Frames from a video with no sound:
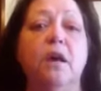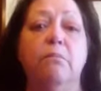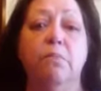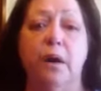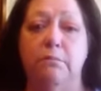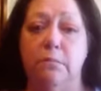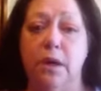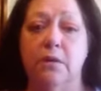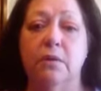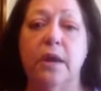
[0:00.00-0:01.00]
but
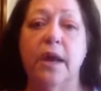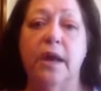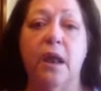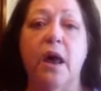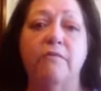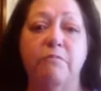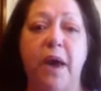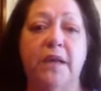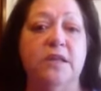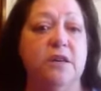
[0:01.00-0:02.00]
milk and live
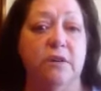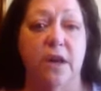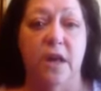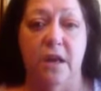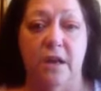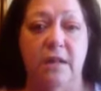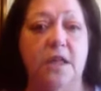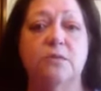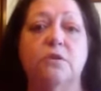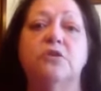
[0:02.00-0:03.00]
bacteria in it.
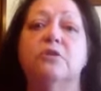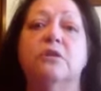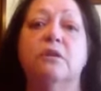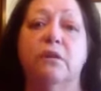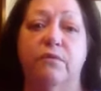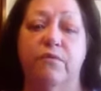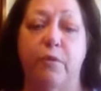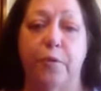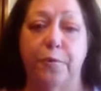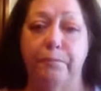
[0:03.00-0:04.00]
That's what you're going to look
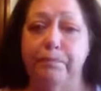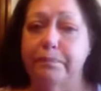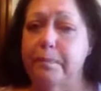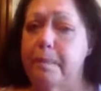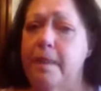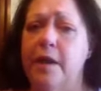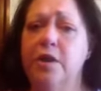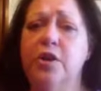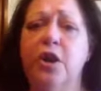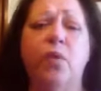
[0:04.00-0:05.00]
for.
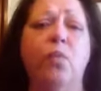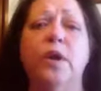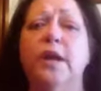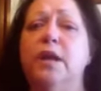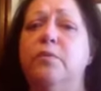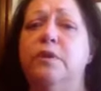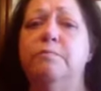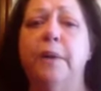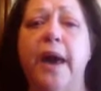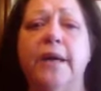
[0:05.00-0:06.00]
You don't want any with
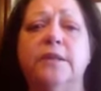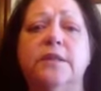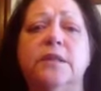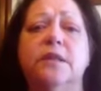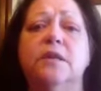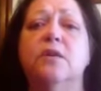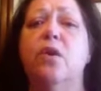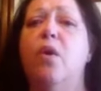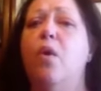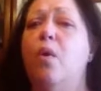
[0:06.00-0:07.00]
pectin
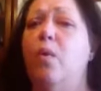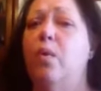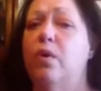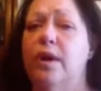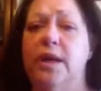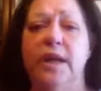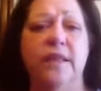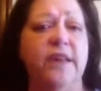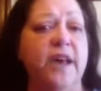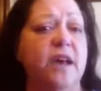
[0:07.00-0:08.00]
or mm-hmm.
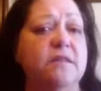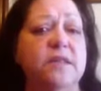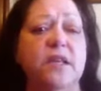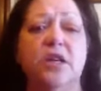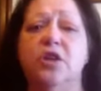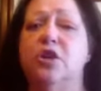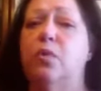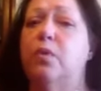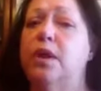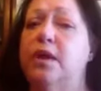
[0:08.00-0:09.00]
anything else in it. You
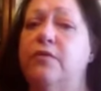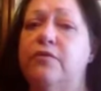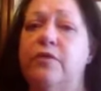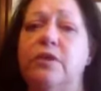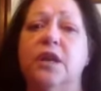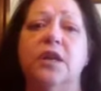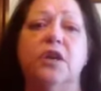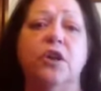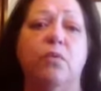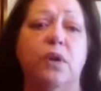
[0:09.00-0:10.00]
don't want any fruit in it.
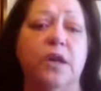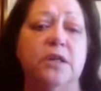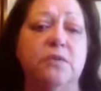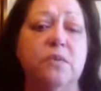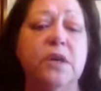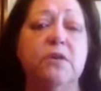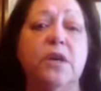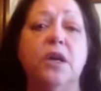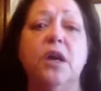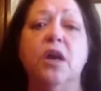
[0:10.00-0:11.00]
You don't want any sweetener
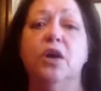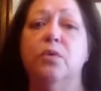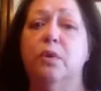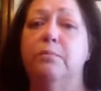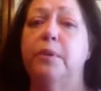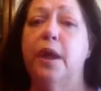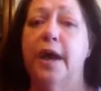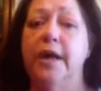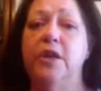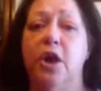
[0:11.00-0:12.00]
in it. You want
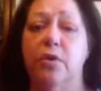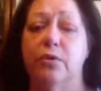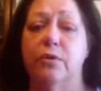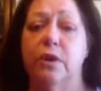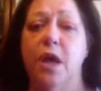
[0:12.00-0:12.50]
plain yogurt.